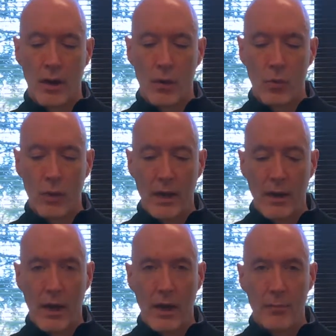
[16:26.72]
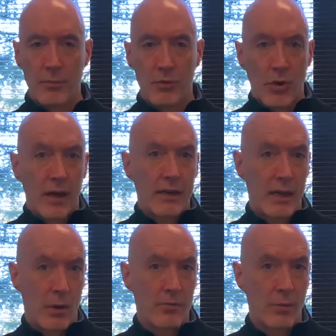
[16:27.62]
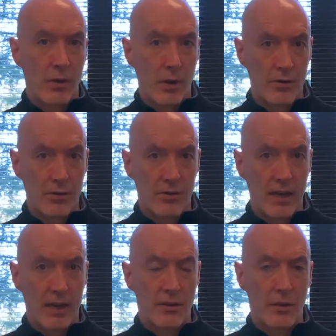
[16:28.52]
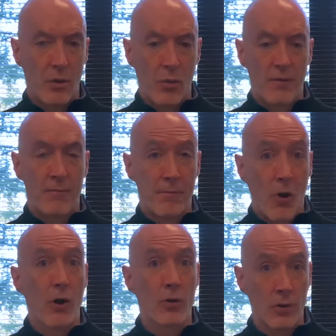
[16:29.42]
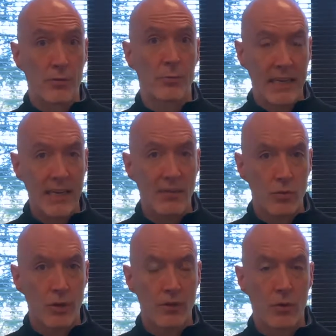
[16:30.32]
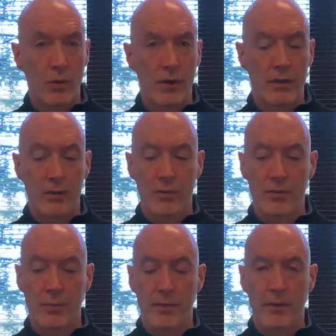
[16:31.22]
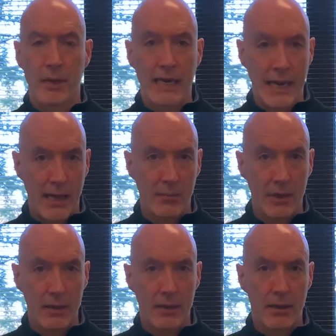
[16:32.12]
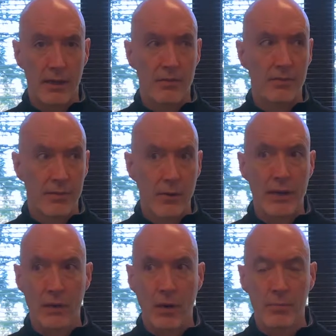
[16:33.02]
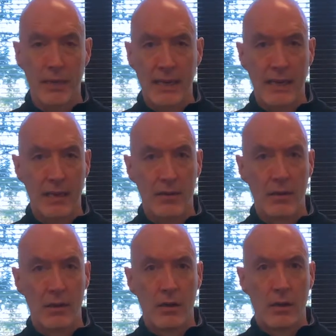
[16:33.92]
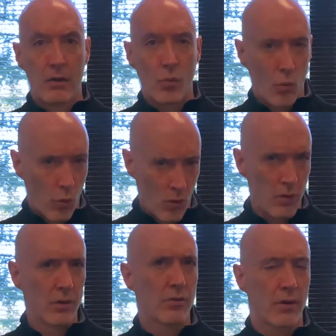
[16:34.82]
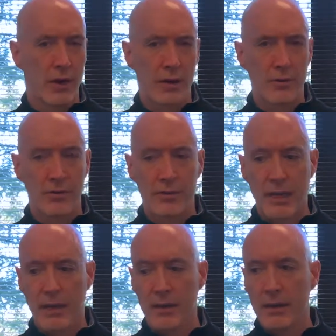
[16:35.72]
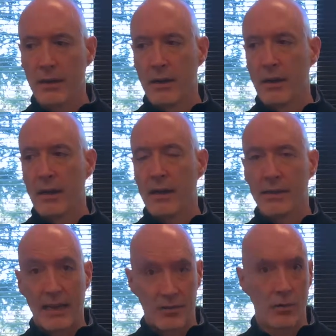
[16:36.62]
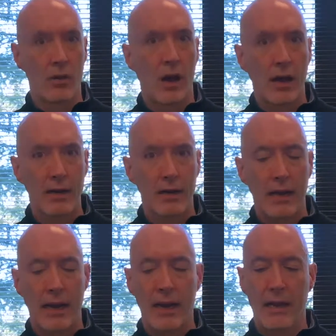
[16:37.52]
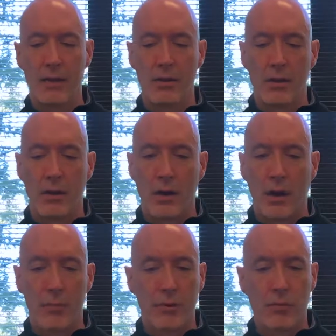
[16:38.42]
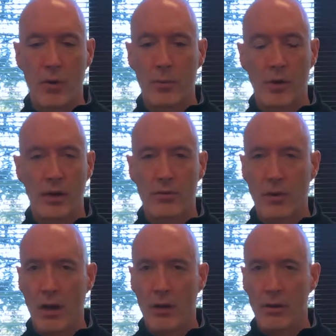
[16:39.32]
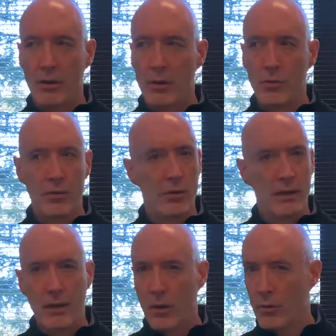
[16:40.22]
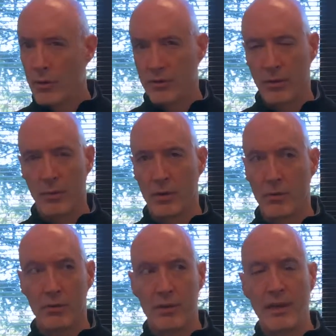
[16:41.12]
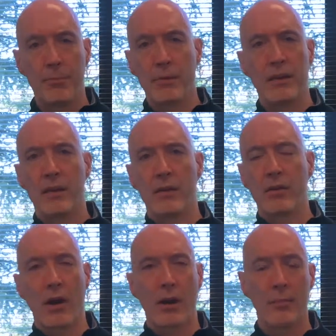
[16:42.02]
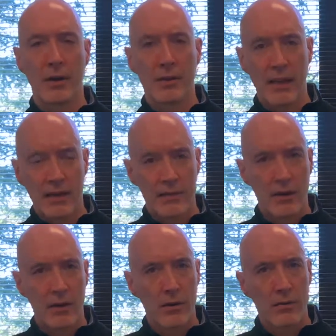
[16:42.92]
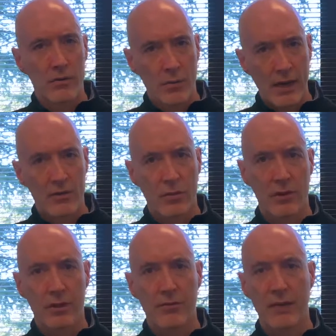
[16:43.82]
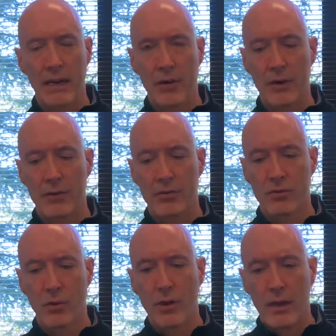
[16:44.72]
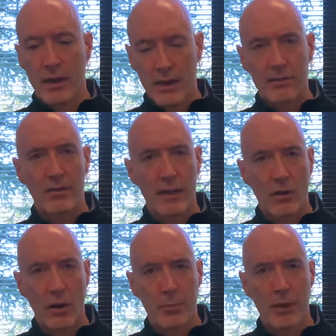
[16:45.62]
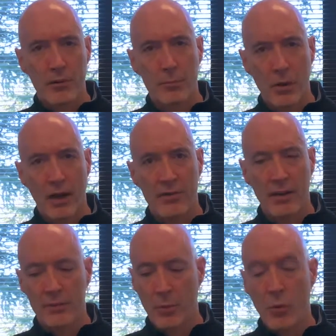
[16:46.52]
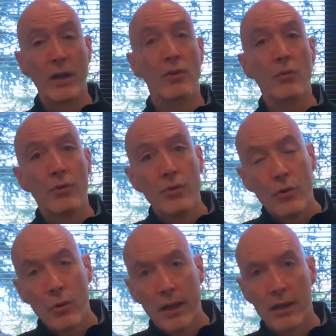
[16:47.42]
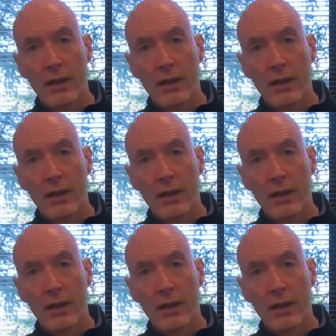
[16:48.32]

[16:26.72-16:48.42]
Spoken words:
when I'm trying to help someone understand, what fardels means when you're going to do something like Hamlet, that's a very complicated word to try and understand. It takes a lot, and a performer is not usually known as someone who's deeply caught up on text. Their strengths are in different areas. So it's a complex process, but when you do it,